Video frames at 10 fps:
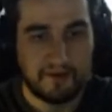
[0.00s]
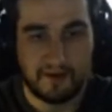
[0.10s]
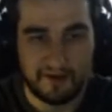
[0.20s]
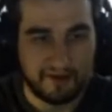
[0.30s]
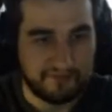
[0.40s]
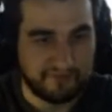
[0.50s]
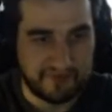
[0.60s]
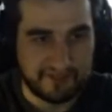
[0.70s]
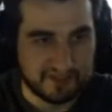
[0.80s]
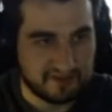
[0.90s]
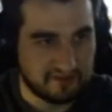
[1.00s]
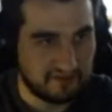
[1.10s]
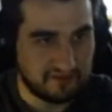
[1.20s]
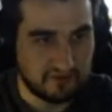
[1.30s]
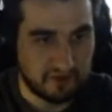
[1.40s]
There is
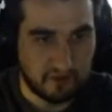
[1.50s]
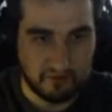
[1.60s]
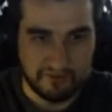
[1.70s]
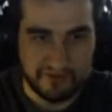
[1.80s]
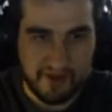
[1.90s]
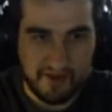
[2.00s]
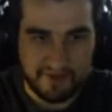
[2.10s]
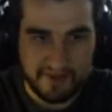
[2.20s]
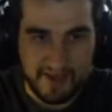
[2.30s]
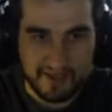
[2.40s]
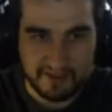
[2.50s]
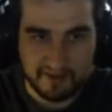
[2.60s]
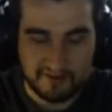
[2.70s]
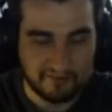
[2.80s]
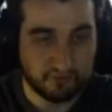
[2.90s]
nothing
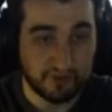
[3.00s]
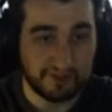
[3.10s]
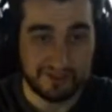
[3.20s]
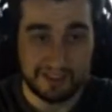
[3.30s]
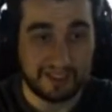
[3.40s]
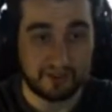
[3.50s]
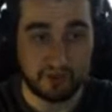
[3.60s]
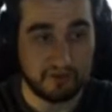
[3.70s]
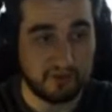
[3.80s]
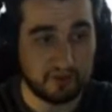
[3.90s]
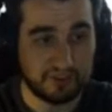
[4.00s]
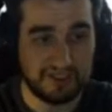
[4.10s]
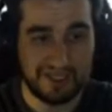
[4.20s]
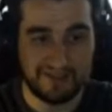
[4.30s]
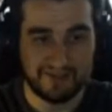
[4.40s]
extra really. Like you see,
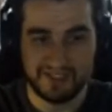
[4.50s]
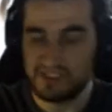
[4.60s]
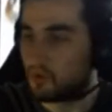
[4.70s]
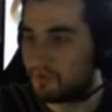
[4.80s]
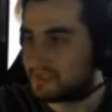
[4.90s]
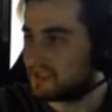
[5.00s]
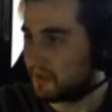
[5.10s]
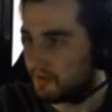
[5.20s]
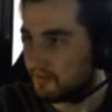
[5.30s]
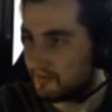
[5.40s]
like there is no detail.